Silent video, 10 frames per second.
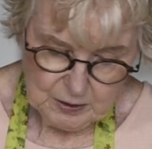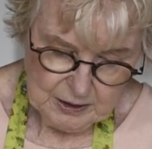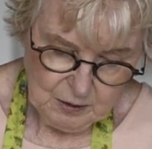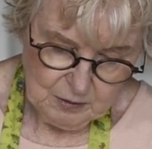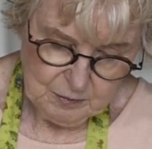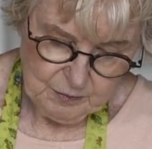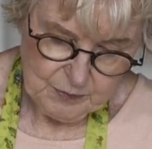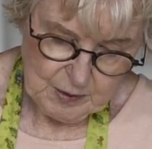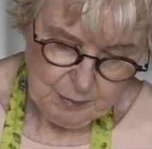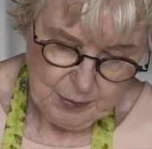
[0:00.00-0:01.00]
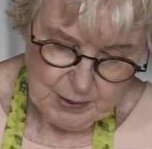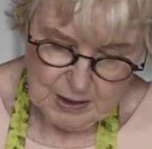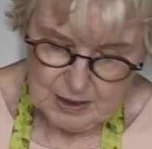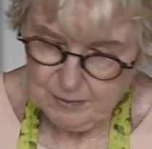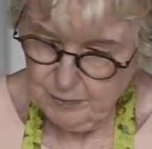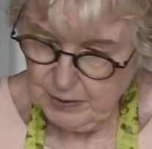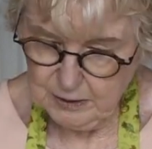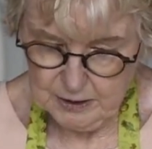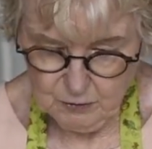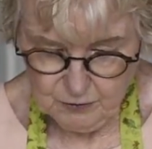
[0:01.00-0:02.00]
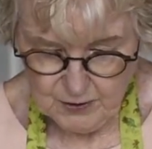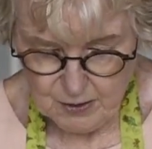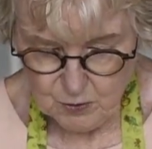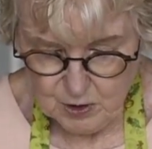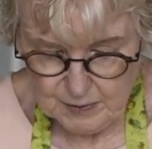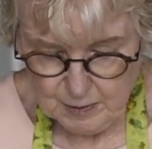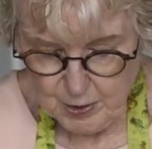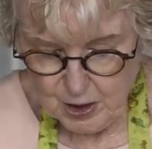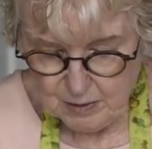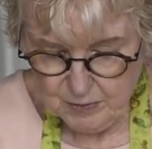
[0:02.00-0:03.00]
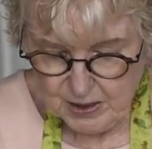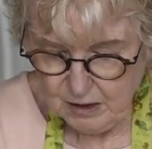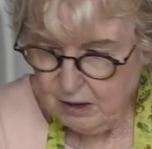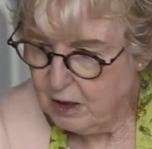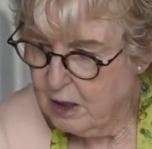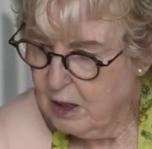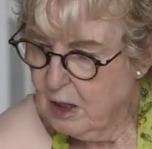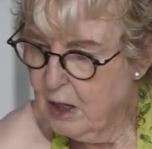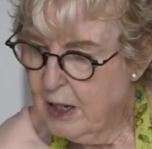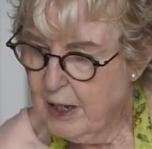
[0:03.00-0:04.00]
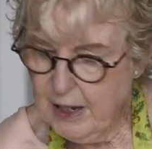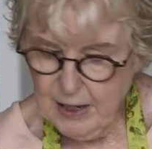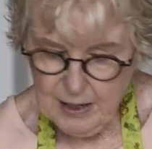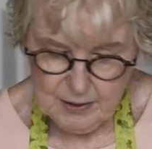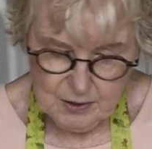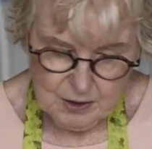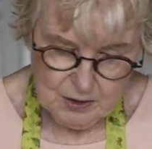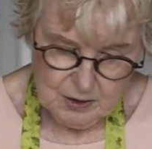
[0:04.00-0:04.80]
little flour on the bottom there, and a